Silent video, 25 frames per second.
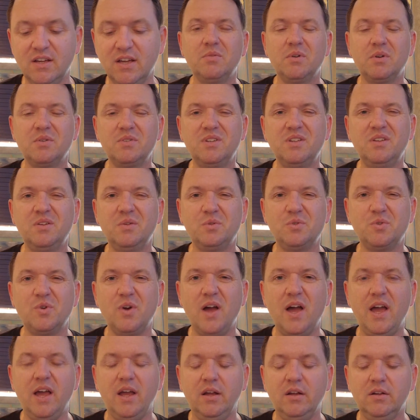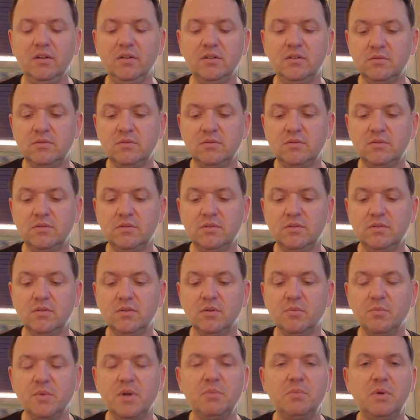It was a little dry,
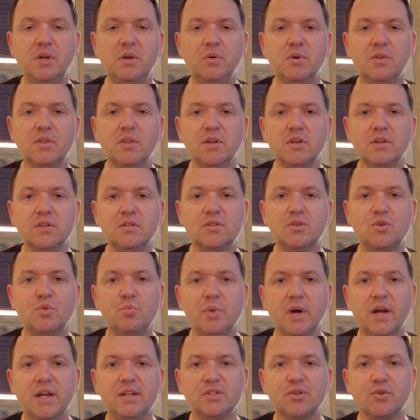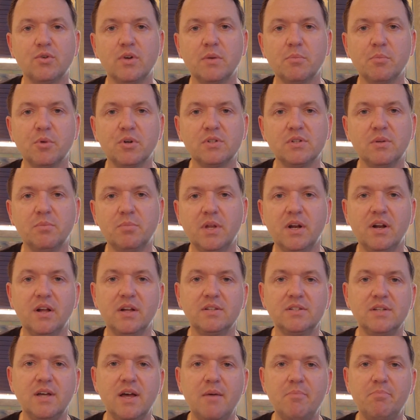so maybe with a scoop of ice cream or something
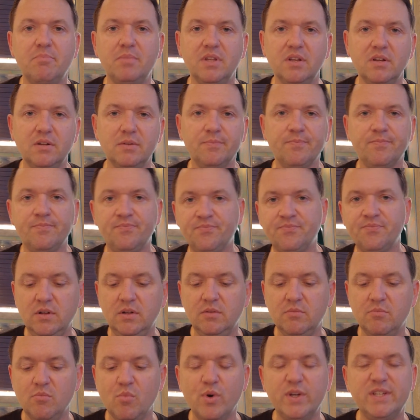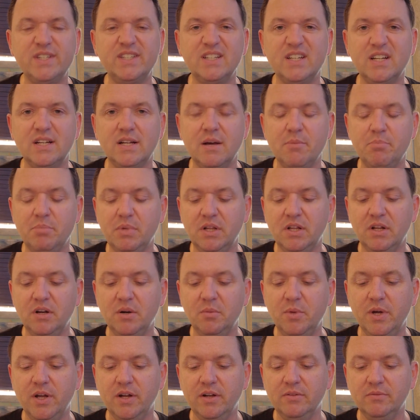on top to moisten it up a
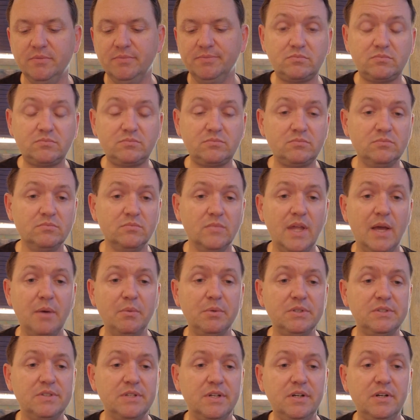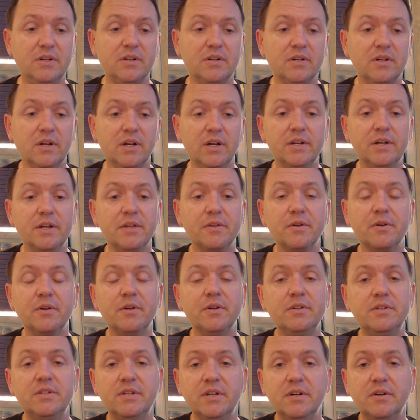little bit. That was dinner. Another
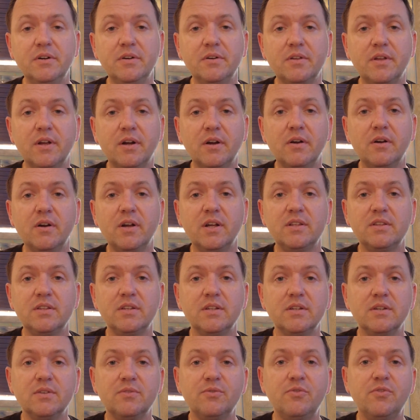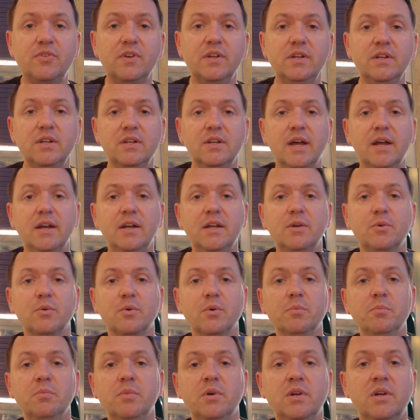good dinner there at the Finn dining
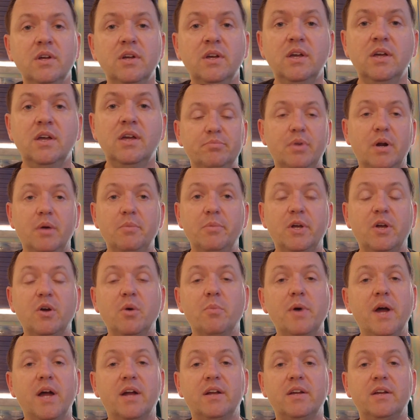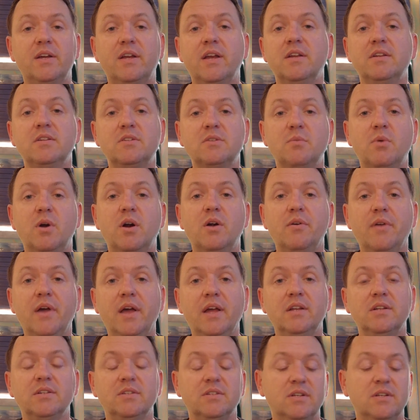room. Probably go back again tomorrow night.